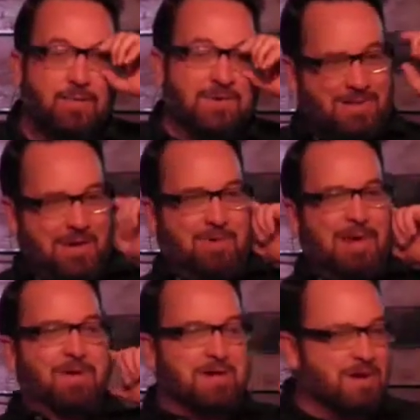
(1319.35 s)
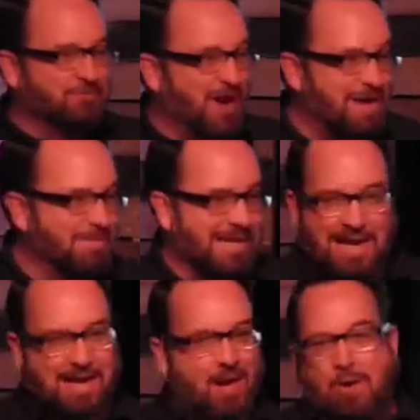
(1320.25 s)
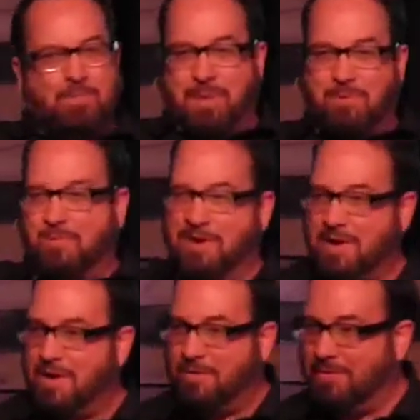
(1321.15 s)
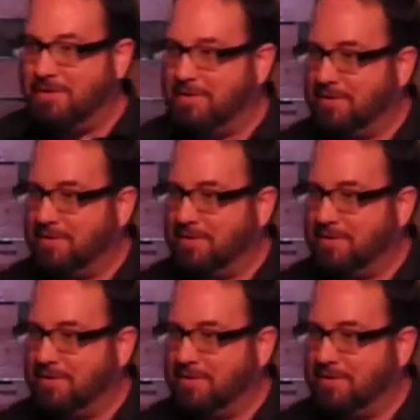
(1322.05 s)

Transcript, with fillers: We're that way around our family, let alone people we know.